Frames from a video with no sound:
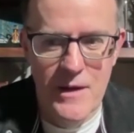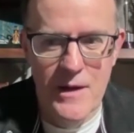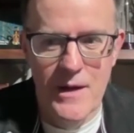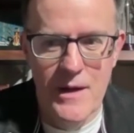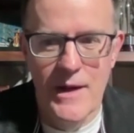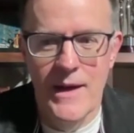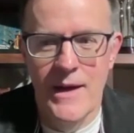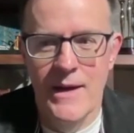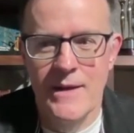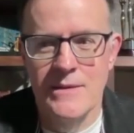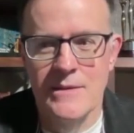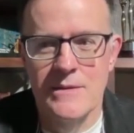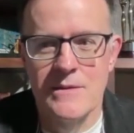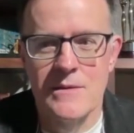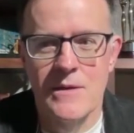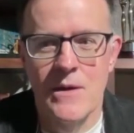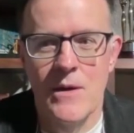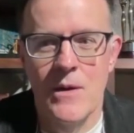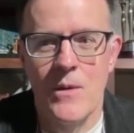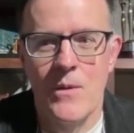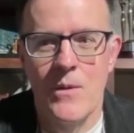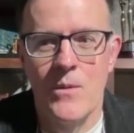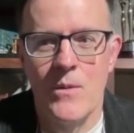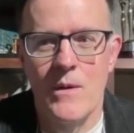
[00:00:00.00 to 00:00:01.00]
And
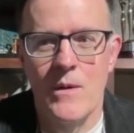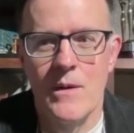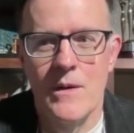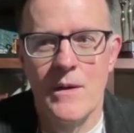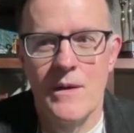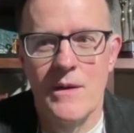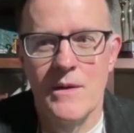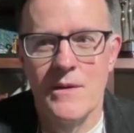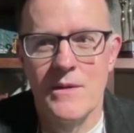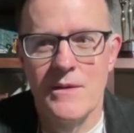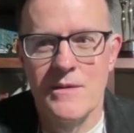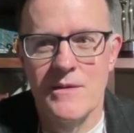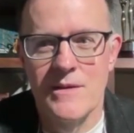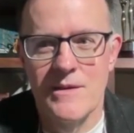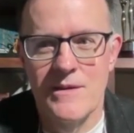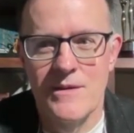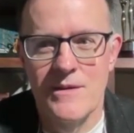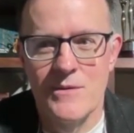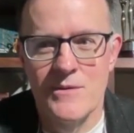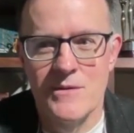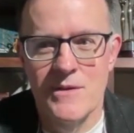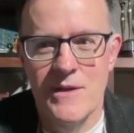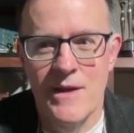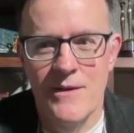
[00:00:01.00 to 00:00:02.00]
so
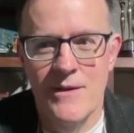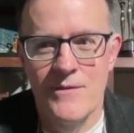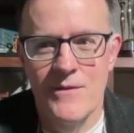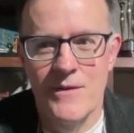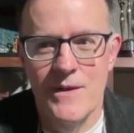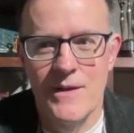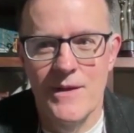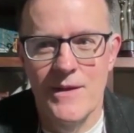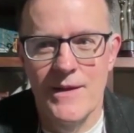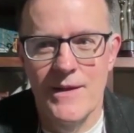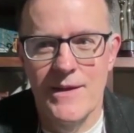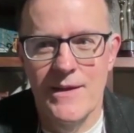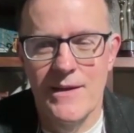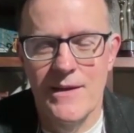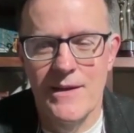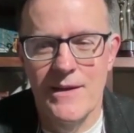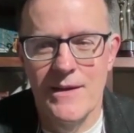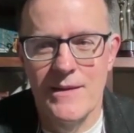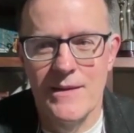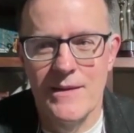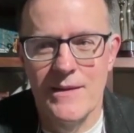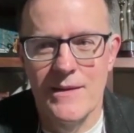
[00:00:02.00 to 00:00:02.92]
there's definitely like a